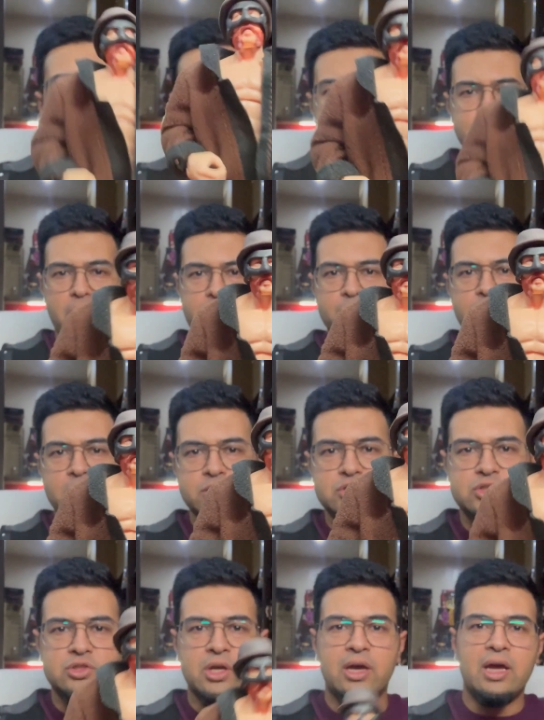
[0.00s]

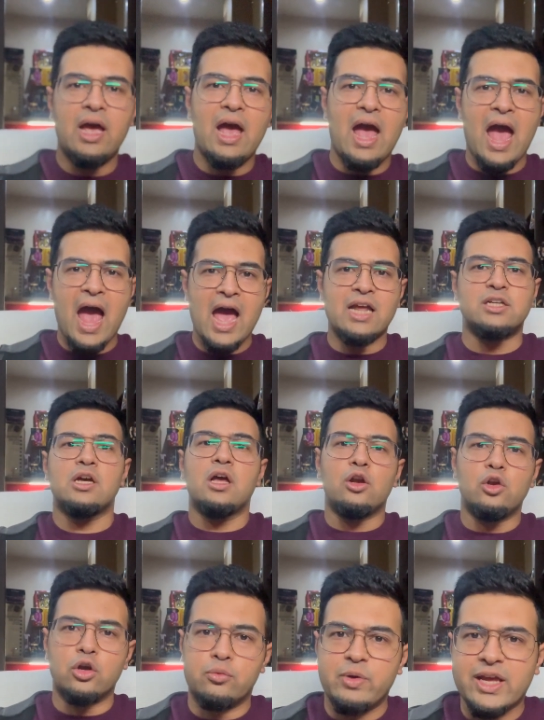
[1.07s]
Sheamus and
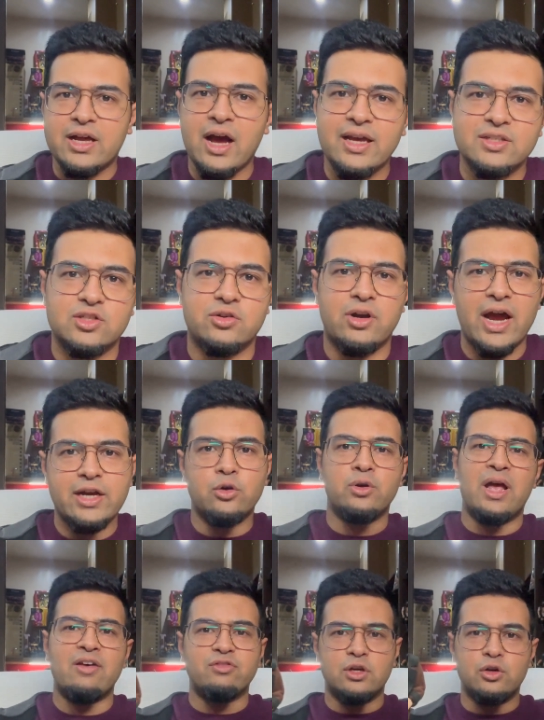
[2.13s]
Ludwig Kaiser. I don't
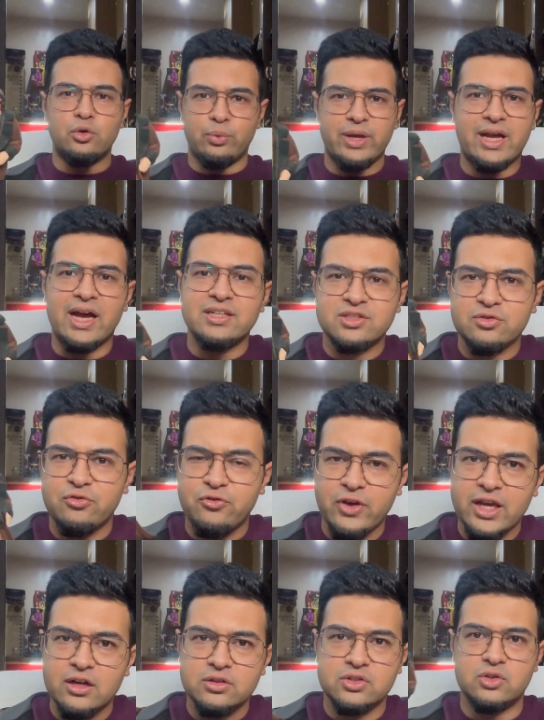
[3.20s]
have the Ludwig Kaiser
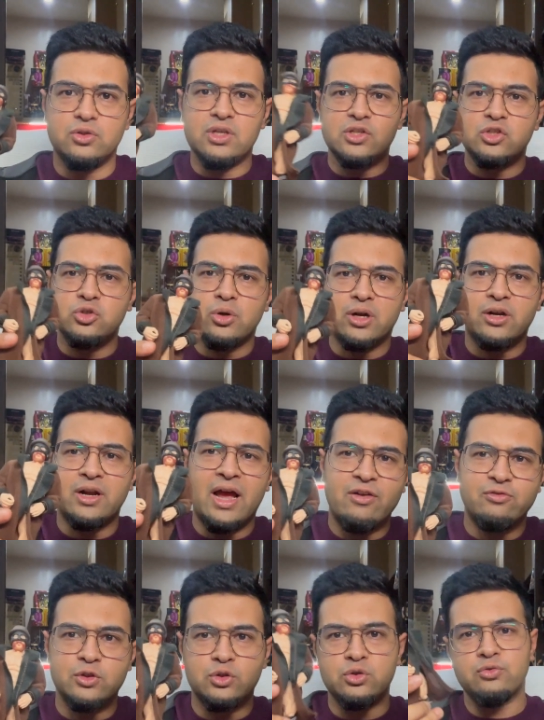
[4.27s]
figure, so these two are going to have
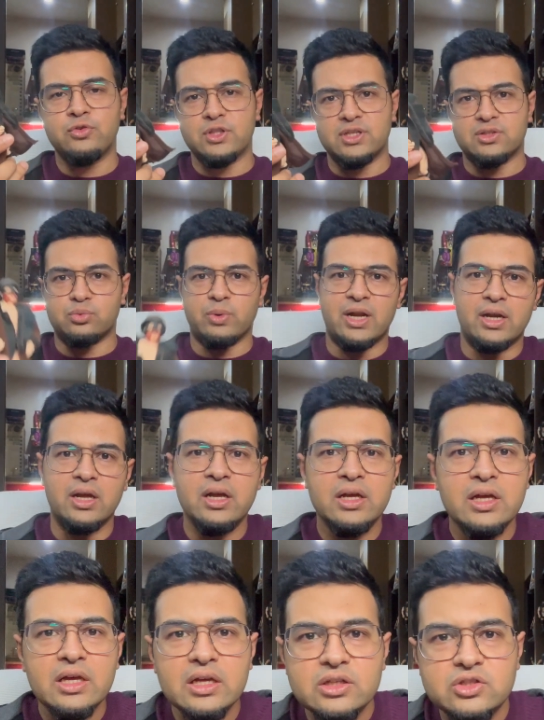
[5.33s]
to do for this one.
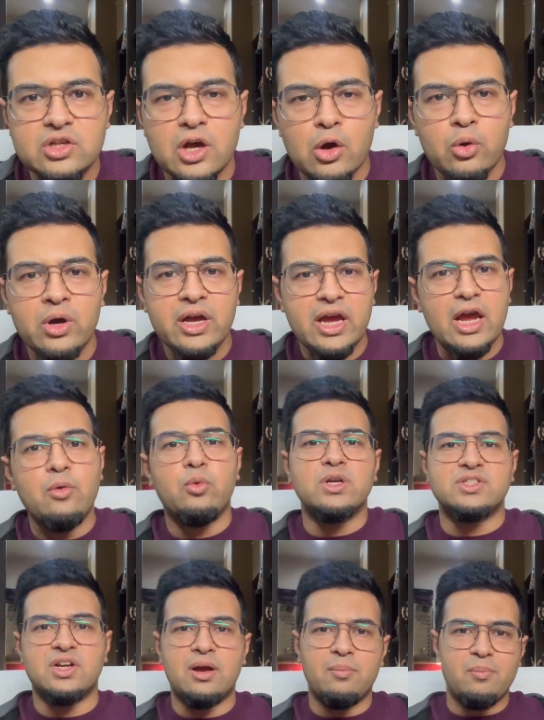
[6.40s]
So it
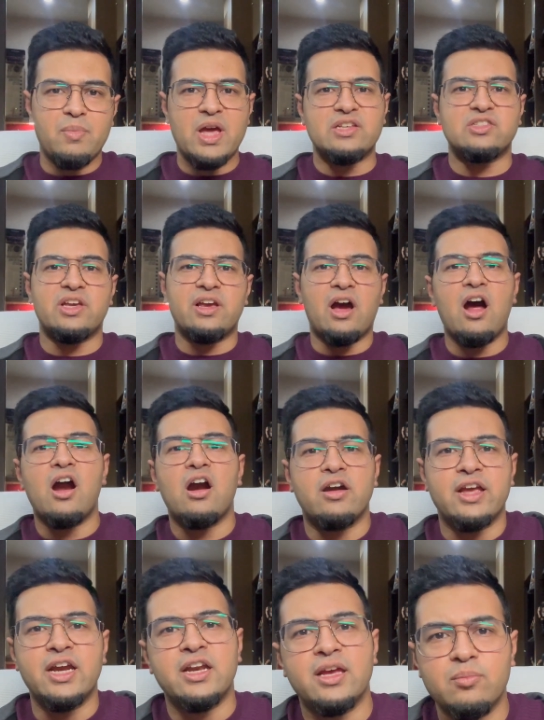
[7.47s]
was an amazing,
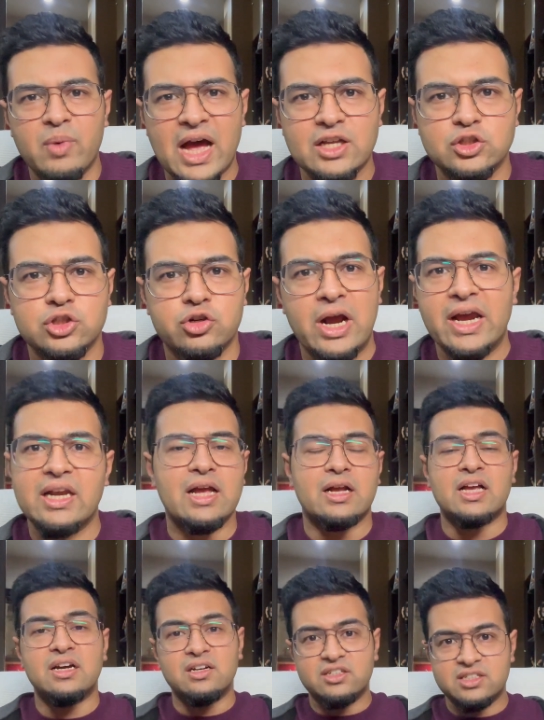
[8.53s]
hard-hitting match, right?
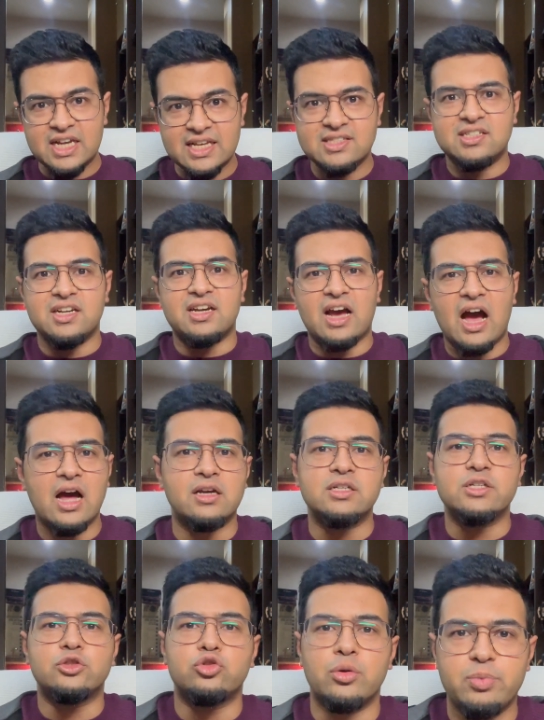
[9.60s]
Contested under
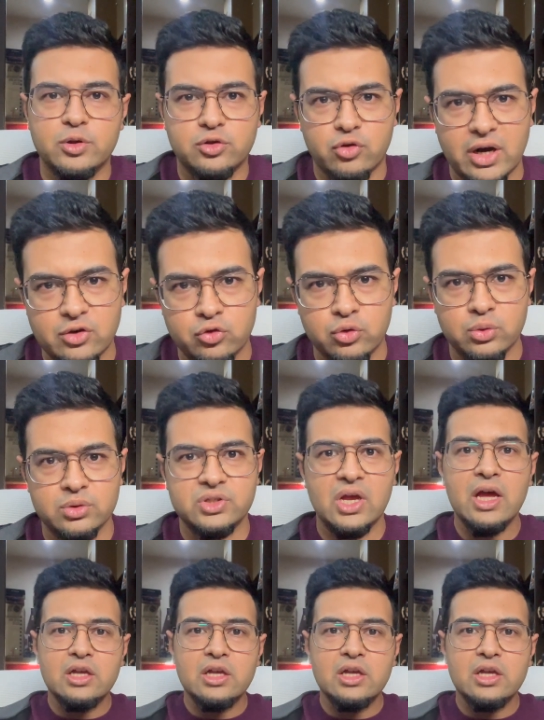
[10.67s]
triple threat rules.